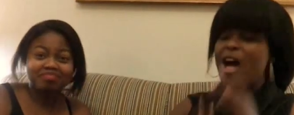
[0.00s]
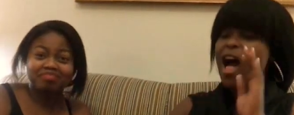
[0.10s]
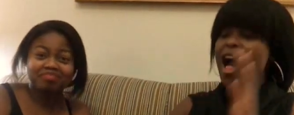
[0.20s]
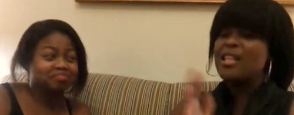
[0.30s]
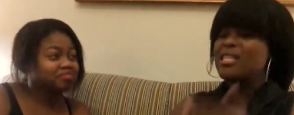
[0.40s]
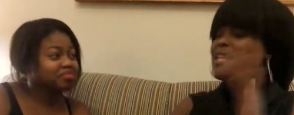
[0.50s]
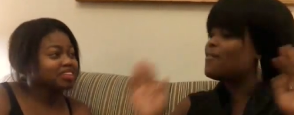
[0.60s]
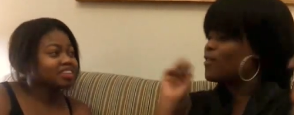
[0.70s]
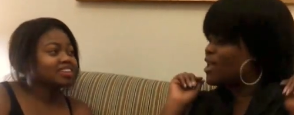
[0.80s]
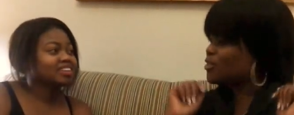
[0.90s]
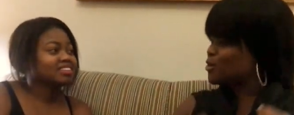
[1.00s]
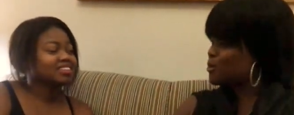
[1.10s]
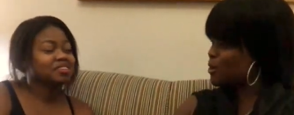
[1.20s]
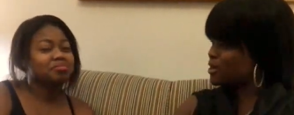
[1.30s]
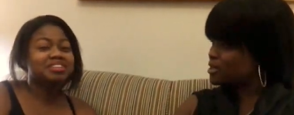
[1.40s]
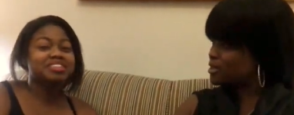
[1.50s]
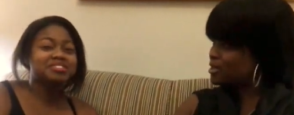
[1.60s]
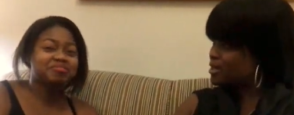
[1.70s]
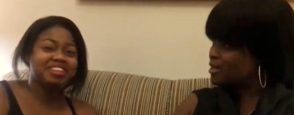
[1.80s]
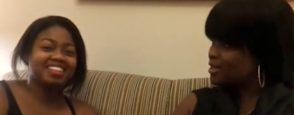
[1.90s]
Speaker 1: I'll never forget those words. Please
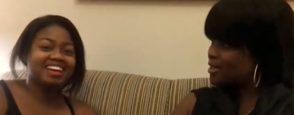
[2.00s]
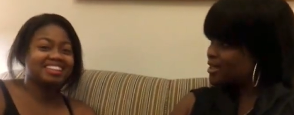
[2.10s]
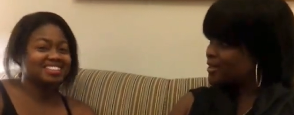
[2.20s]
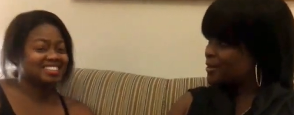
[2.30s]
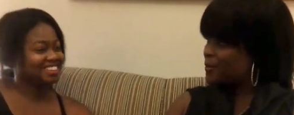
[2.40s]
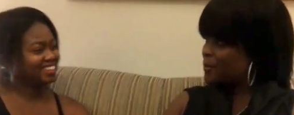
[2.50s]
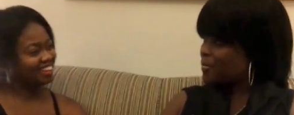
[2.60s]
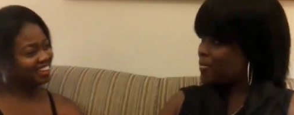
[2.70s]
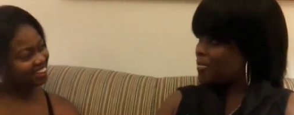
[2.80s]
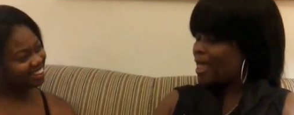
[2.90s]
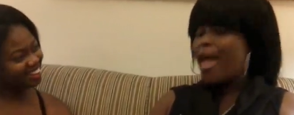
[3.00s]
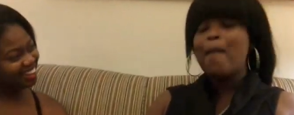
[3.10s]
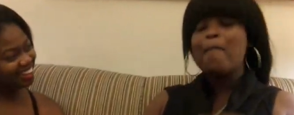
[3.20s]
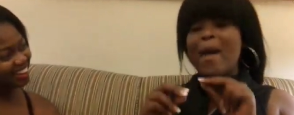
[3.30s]
repeat that. My